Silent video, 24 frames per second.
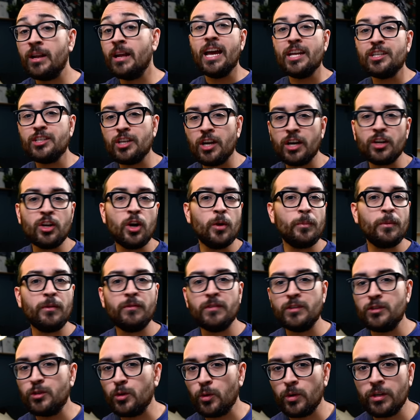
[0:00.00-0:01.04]
"Hey John, hope you've
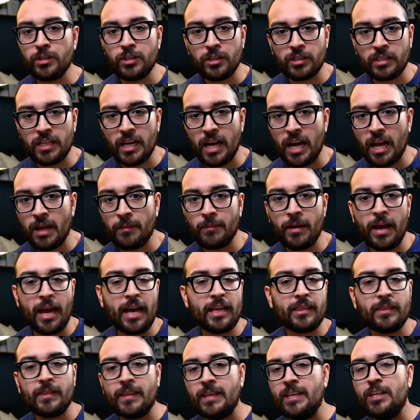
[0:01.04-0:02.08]
enjoyed your time
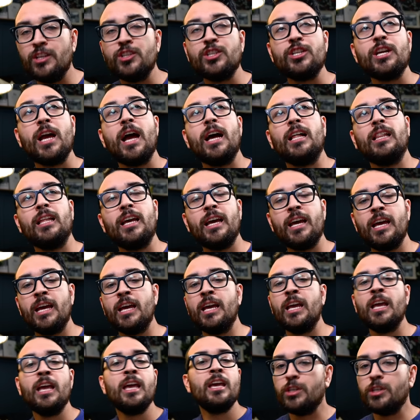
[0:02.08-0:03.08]
at the chalet.